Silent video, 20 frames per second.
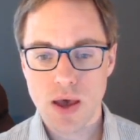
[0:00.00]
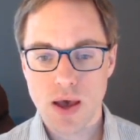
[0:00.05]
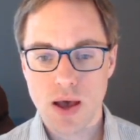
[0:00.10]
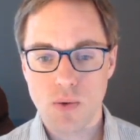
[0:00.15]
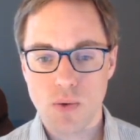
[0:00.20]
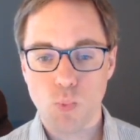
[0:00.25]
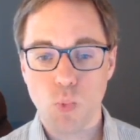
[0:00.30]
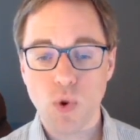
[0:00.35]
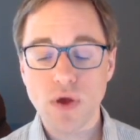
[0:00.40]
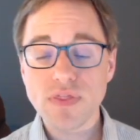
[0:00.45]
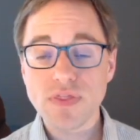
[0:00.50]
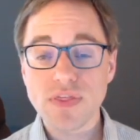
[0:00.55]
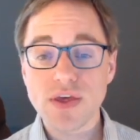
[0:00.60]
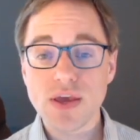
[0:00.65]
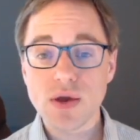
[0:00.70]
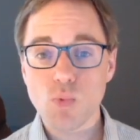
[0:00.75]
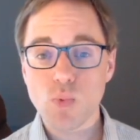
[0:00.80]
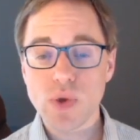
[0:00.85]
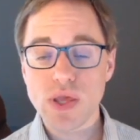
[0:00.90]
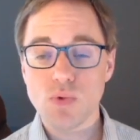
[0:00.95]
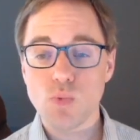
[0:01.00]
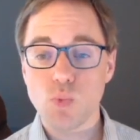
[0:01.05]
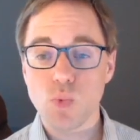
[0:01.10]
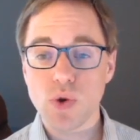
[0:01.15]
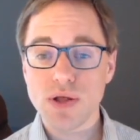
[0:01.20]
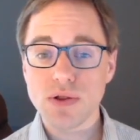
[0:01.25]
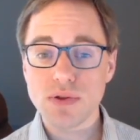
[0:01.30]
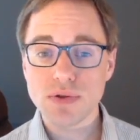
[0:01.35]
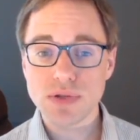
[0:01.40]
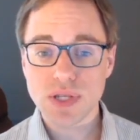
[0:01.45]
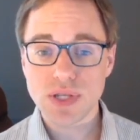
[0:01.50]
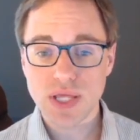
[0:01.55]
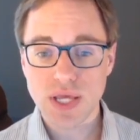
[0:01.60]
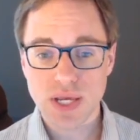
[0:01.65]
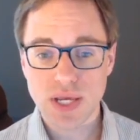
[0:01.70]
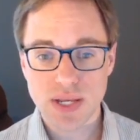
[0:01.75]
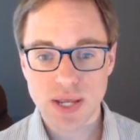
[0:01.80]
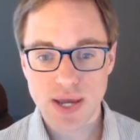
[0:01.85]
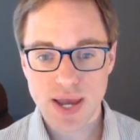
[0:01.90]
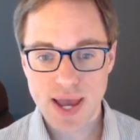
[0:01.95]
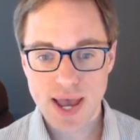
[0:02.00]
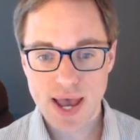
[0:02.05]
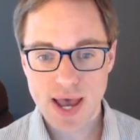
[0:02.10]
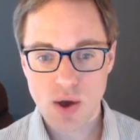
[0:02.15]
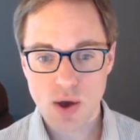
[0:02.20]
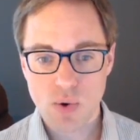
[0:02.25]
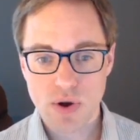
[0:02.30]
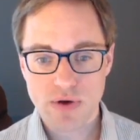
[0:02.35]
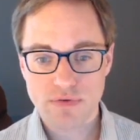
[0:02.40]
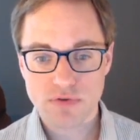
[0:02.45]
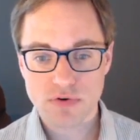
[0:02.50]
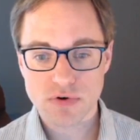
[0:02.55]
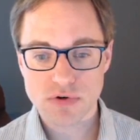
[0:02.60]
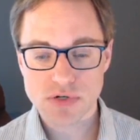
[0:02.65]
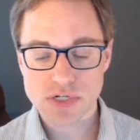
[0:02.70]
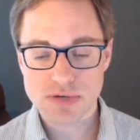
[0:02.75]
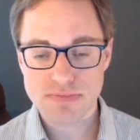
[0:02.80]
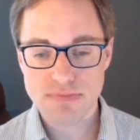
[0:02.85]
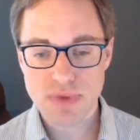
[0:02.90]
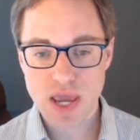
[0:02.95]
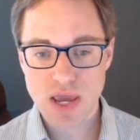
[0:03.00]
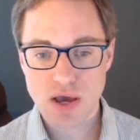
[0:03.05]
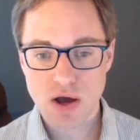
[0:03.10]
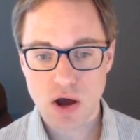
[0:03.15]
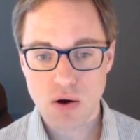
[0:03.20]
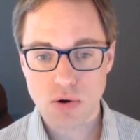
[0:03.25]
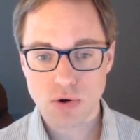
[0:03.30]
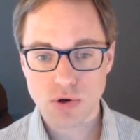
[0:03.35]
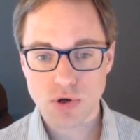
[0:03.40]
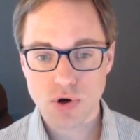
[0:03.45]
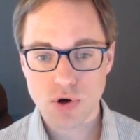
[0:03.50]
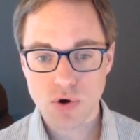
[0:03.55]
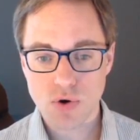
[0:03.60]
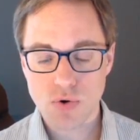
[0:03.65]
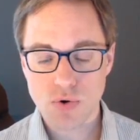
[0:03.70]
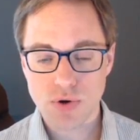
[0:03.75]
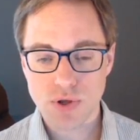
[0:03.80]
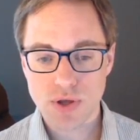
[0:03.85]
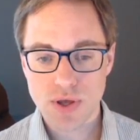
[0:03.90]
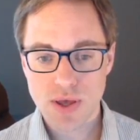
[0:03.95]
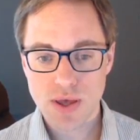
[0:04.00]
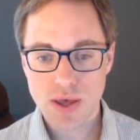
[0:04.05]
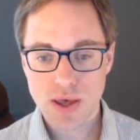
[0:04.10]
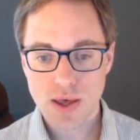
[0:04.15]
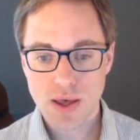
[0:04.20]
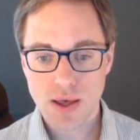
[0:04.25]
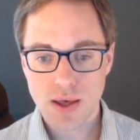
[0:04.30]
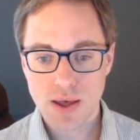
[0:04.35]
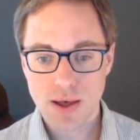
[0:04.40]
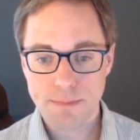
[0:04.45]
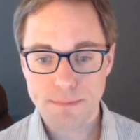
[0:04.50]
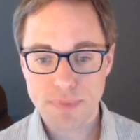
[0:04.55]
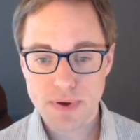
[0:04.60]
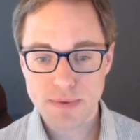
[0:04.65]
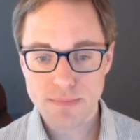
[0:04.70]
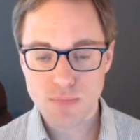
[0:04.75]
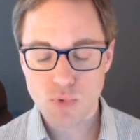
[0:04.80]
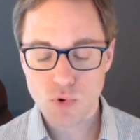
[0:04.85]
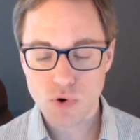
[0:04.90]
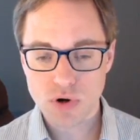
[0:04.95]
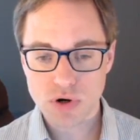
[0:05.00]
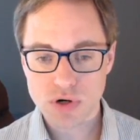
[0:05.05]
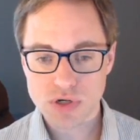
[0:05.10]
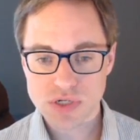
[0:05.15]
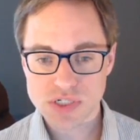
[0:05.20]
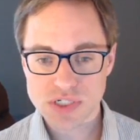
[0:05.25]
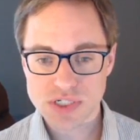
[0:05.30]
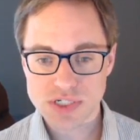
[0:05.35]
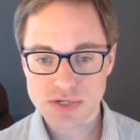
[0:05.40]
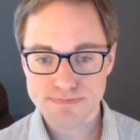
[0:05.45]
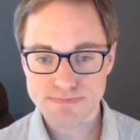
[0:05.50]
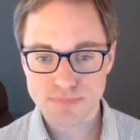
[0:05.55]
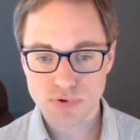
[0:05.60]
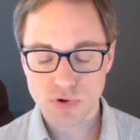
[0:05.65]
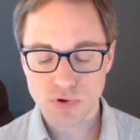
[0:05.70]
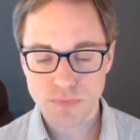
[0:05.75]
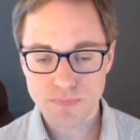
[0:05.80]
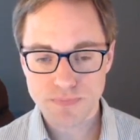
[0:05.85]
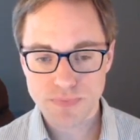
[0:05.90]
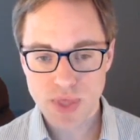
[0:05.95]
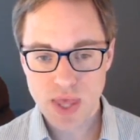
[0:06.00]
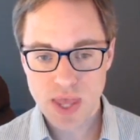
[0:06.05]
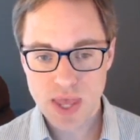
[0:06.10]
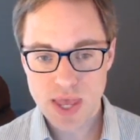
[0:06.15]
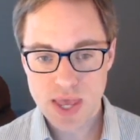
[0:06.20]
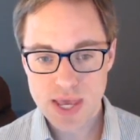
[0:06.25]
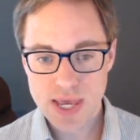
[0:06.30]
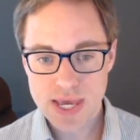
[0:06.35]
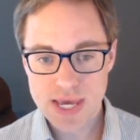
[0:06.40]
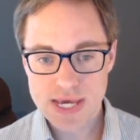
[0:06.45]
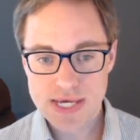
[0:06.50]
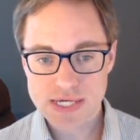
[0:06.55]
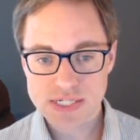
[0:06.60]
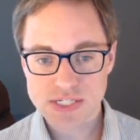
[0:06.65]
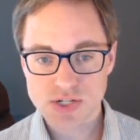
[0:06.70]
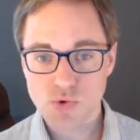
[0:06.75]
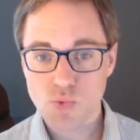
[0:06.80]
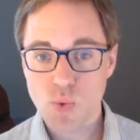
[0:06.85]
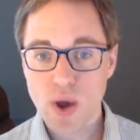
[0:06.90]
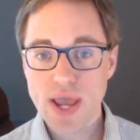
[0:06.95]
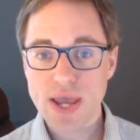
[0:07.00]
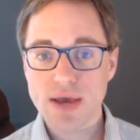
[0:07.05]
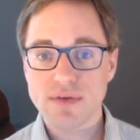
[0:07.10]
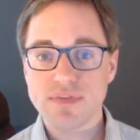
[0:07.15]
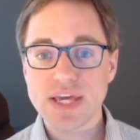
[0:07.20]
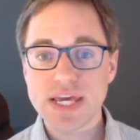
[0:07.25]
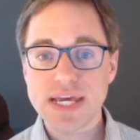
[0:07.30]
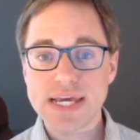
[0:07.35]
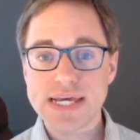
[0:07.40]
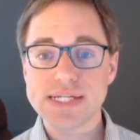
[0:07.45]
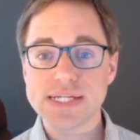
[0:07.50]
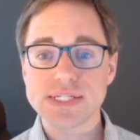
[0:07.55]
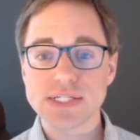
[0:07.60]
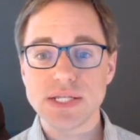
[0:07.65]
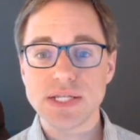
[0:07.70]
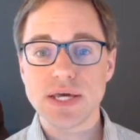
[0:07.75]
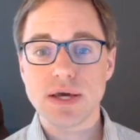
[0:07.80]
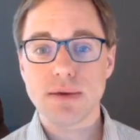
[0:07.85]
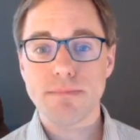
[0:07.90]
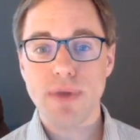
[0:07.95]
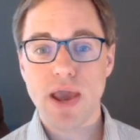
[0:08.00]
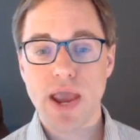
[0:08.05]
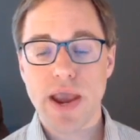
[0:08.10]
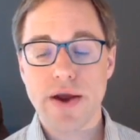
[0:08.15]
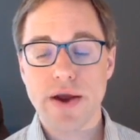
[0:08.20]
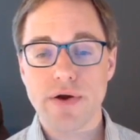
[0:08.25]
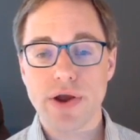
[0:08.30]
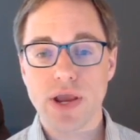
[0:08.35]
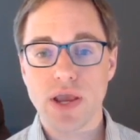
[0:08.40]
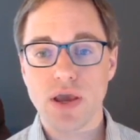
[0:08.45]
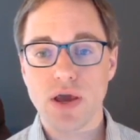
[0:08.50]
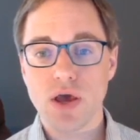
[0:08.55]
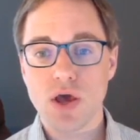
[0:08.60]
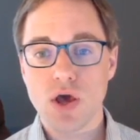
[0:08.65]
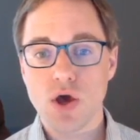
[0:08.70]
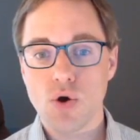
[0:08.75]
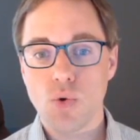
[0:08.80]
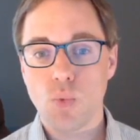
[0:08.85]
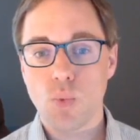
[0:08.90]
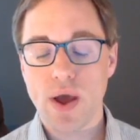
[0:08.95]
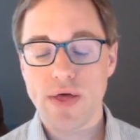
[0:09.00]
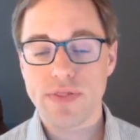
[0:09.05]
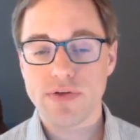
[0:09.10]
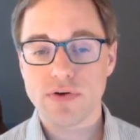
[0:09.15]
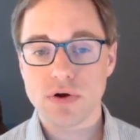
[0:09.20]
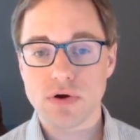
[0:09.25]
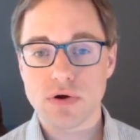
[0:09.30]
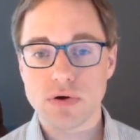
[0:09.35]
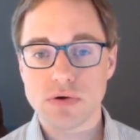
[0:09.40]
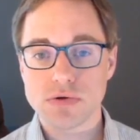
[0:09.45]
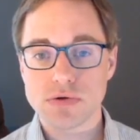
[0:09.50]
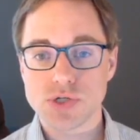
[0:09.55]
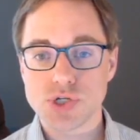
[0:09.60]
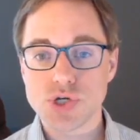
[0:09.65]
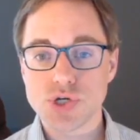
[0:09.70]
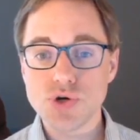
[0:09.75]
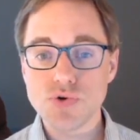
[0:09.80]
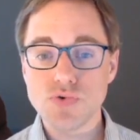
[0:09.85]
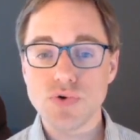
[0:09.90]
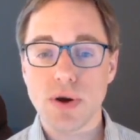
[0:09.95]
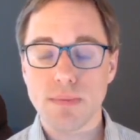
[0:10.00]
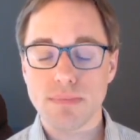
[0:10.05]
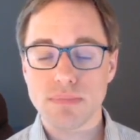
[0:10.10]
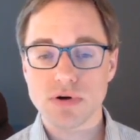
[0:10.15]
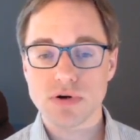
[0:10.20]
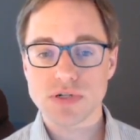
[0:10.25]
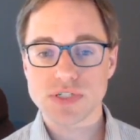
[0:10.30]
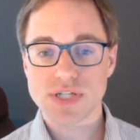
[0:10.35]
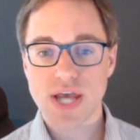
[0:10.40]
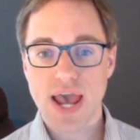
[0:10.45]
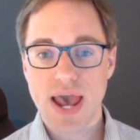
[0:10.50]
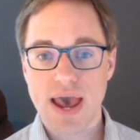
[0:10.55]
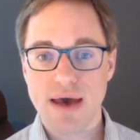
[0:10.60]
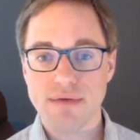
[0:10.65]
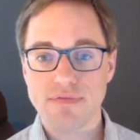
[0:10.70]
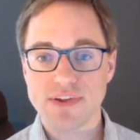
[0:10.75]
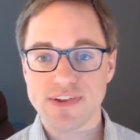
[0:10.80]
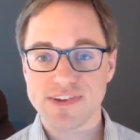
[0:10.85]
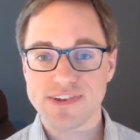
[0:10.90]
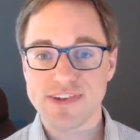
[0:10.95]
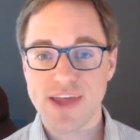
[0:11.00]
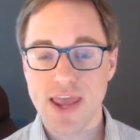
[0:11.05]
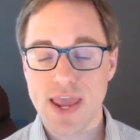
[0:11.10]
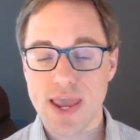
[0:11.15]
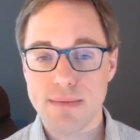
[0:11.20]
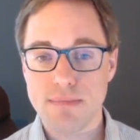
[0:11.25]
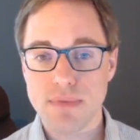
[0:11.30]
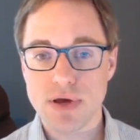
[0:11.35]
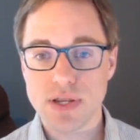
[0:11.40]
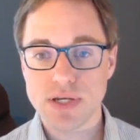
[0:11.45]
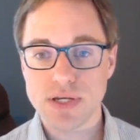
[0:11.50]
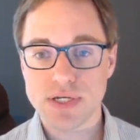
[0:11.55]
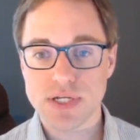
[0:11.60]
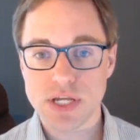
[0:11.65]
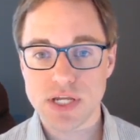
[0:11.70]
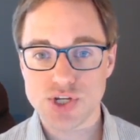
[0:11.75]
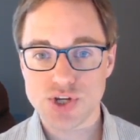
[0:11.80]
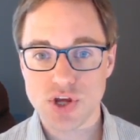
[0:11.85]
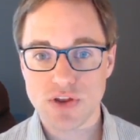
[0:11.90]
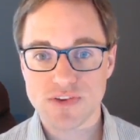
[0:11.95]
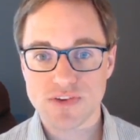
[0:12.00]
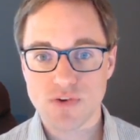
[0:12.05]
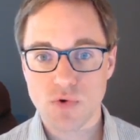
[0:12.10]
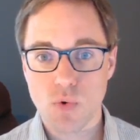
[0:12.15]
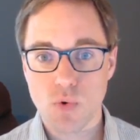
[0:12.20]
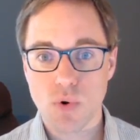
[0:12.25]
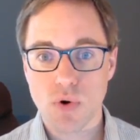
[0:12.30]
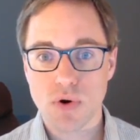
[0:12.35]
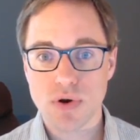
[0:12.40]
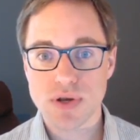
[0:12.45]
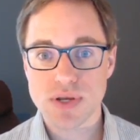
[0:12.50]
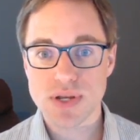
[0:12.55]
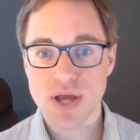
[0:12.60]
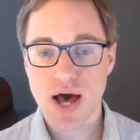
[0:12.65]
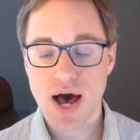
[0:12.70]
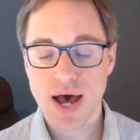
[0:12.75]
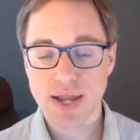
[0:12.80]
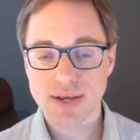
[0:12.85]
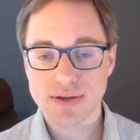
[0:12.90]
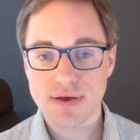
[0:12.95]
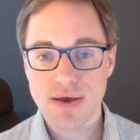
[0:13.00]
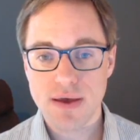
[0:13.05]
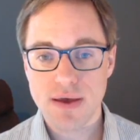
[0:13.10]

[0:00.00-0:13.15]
One thing we will need, however, to make our code a bit more simple is a way of easily comparing whether two numbers have the same digits or not.